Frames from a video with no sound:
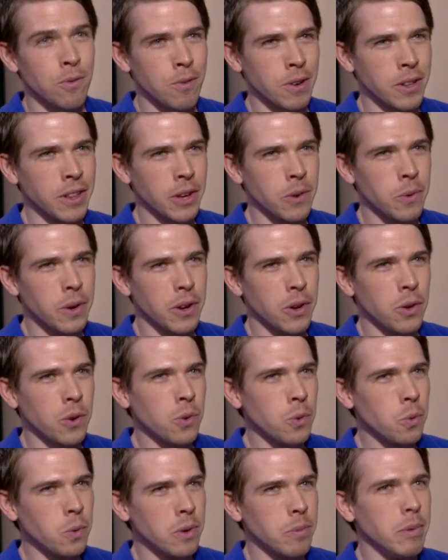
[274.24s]
really quick,
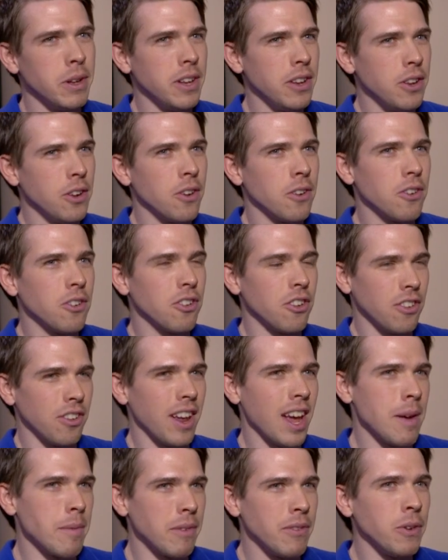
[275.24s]
who would be your
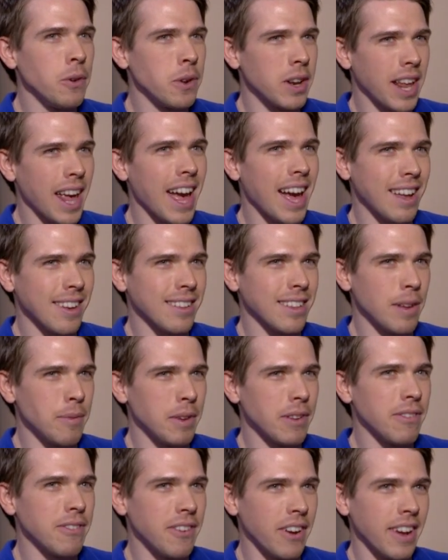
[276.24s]
Shazam if you could
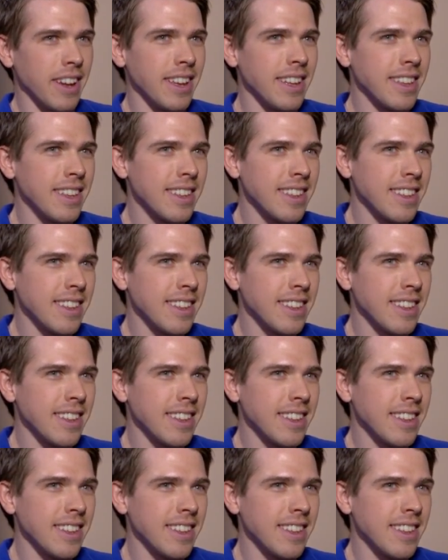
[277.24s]
cast them to fight?